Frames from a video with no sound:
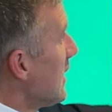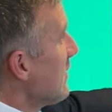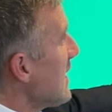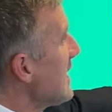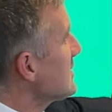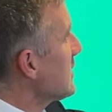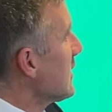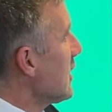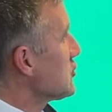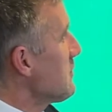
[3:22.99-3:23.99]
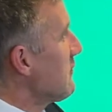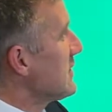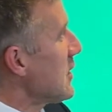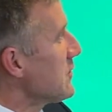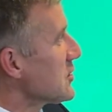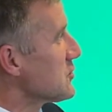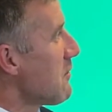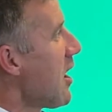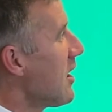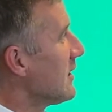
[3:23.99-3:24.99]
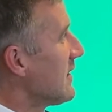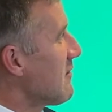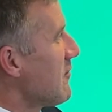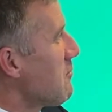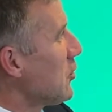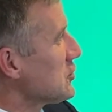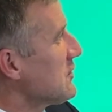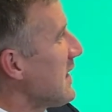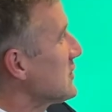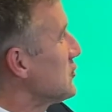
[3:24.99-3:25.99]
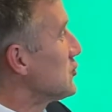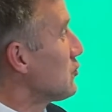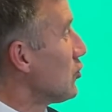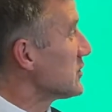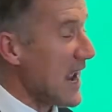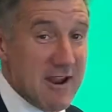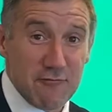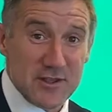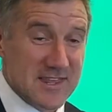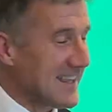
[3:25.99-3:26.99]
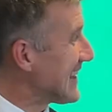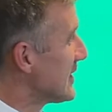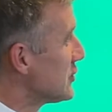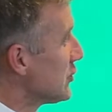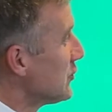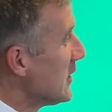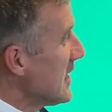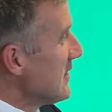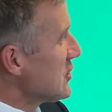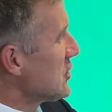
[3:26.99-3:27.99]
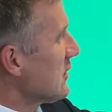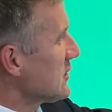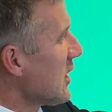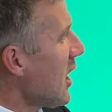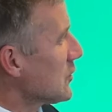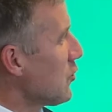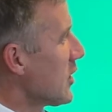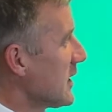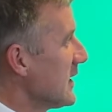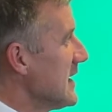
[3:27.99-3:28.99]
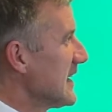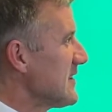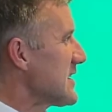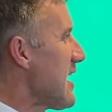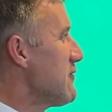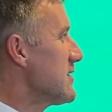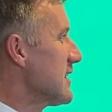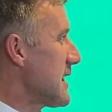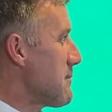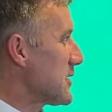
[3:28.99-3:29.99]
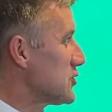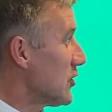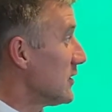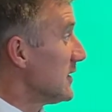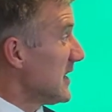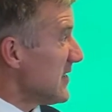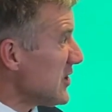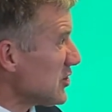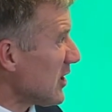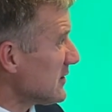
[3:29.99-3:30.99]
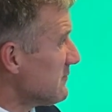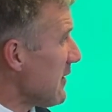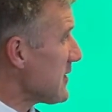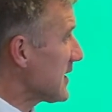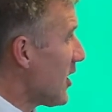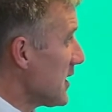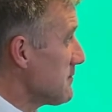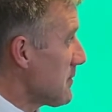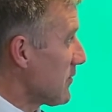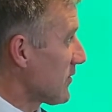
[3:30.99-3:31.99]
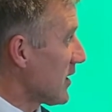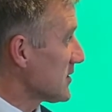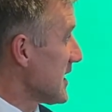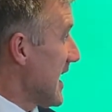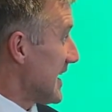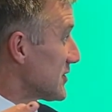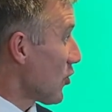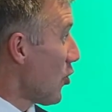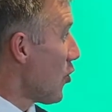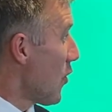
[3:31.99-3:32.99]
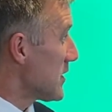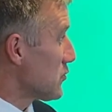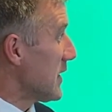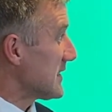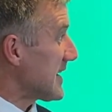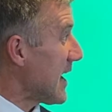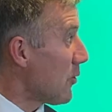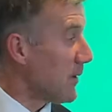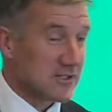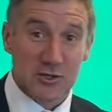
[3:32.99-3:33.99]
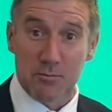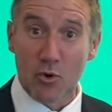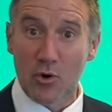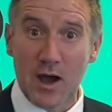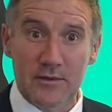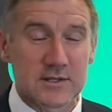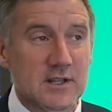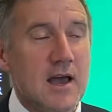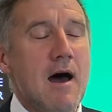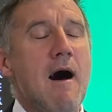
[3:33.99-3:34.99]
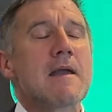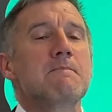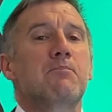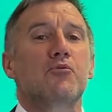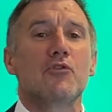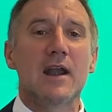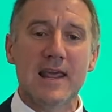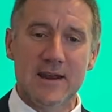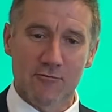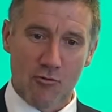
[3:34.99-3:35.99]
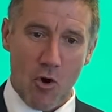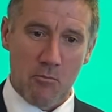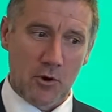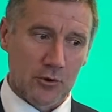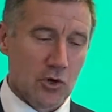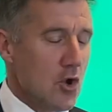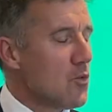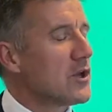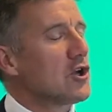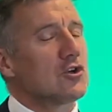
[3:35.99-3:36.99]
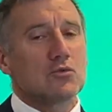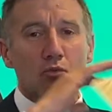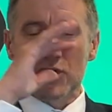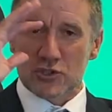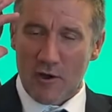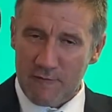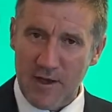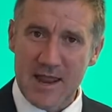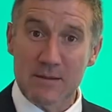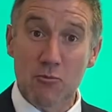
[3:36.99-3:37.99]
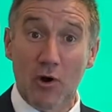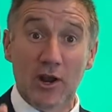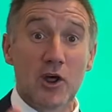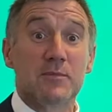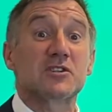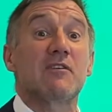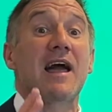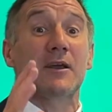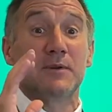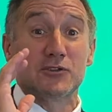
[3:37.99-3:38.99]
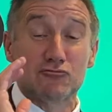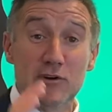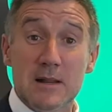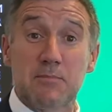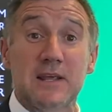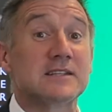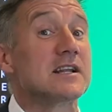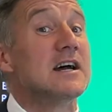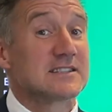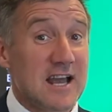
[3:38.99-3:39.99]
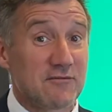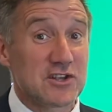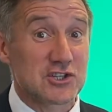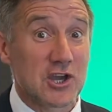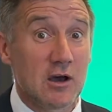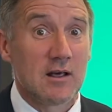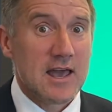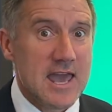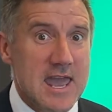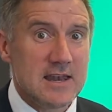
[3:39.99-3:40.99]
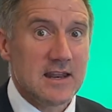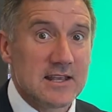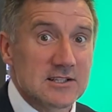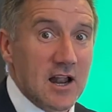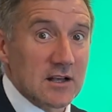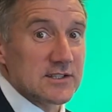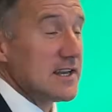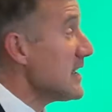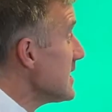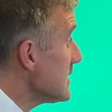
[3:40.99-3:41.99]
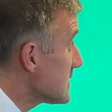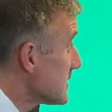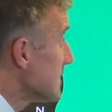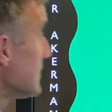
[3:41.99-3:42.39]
They enter the classroom every day with a smile and they have a positive attitude towards everything they do. This child is hardworking, gives everything their best shot. This child is a very kind member of the class and is always willing to help and support others. A brilliant role model. We couldn't wish for any more. I know Mr. Ackerman is really pleased to have this girl in his class. It is.